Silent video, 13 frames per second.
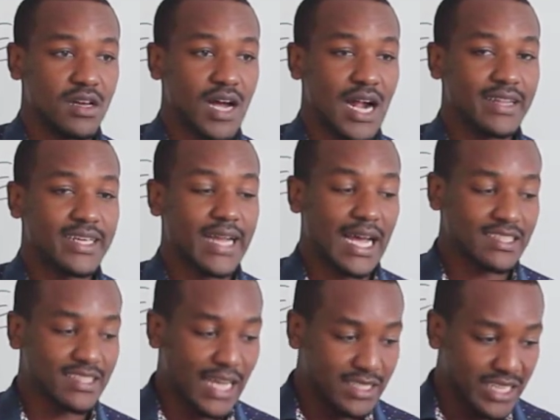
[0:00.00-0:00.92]
and then a
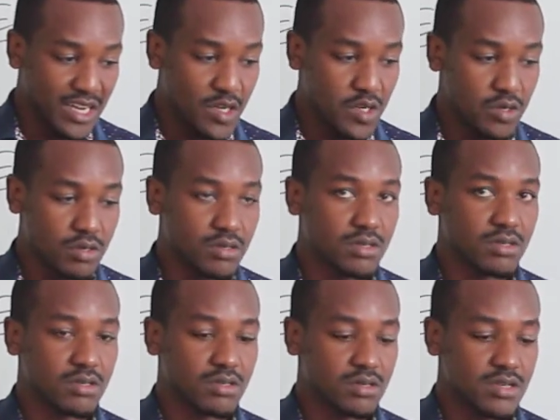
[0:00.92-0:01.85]
certain look,
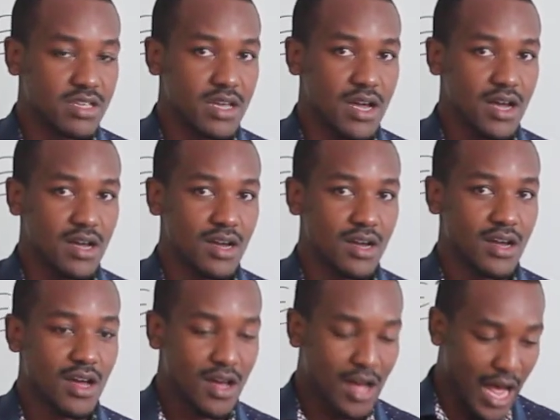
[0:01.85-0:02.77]
yeah?
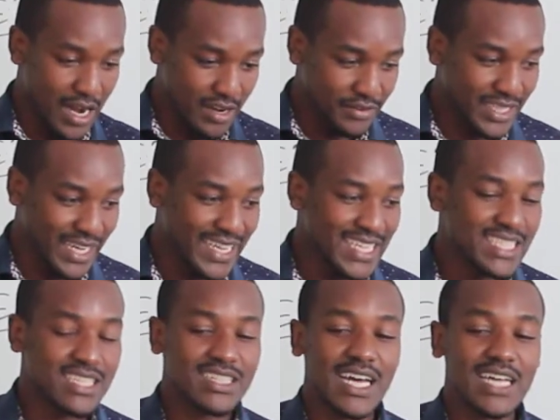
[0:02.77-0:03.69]
And after
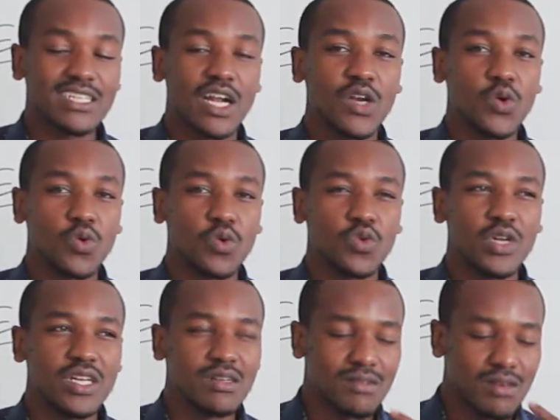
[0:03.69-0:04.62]
getting that look,
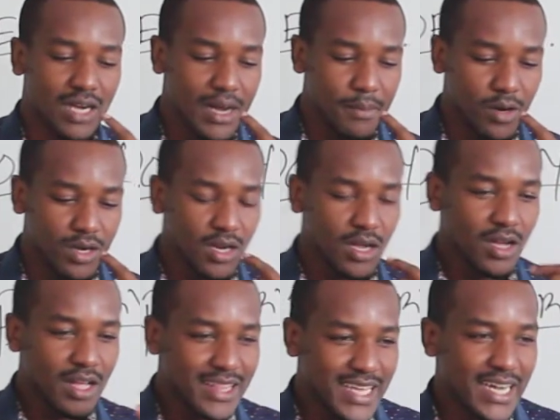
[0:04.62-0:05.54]
you'll know, come on,
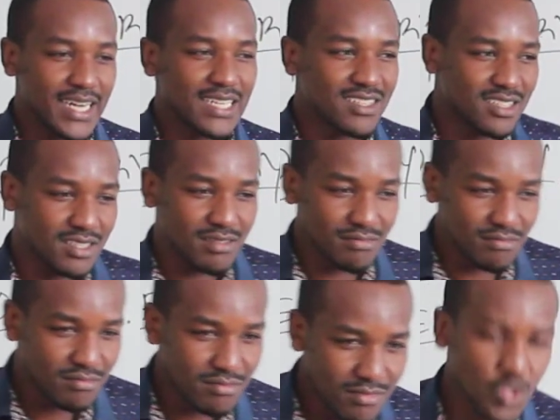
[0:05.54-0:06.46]
there is
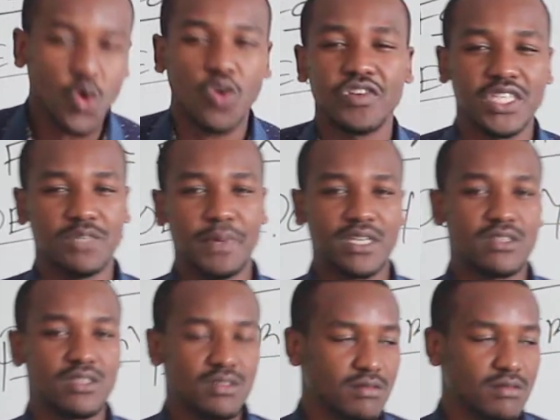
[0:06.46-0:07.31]
no respect,